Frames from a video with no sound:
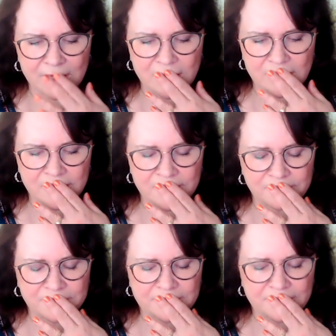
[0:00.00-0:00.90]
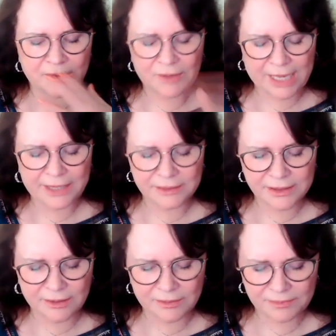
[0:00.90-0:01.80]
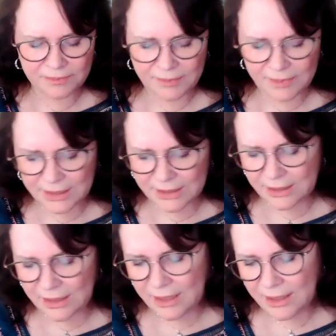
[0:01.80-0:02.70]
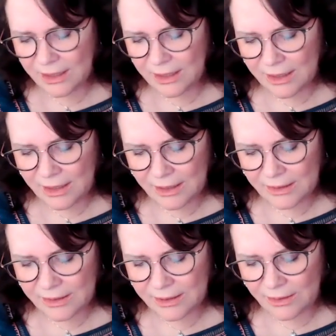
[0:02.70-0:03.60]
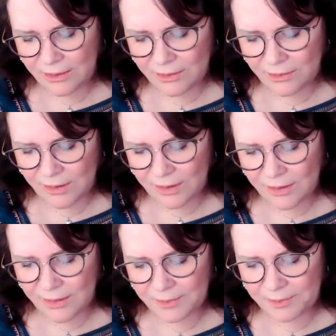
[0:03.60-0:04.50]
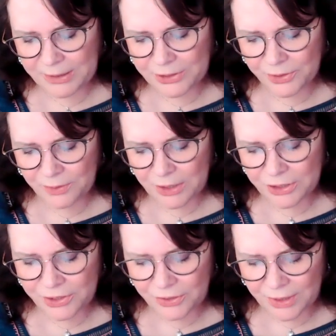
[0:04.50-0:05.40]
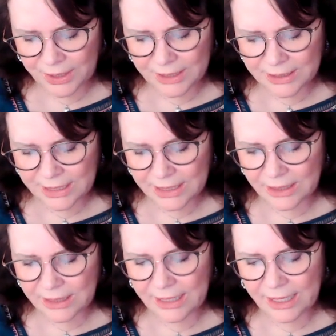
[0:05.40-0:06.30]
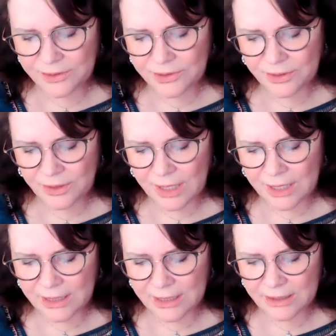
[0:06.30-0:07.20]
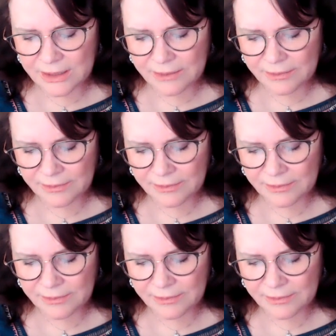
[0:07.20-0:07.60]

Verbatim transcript: Um, okay, so I t- so um, be sure to watch Sterling because he he answered a lot of these.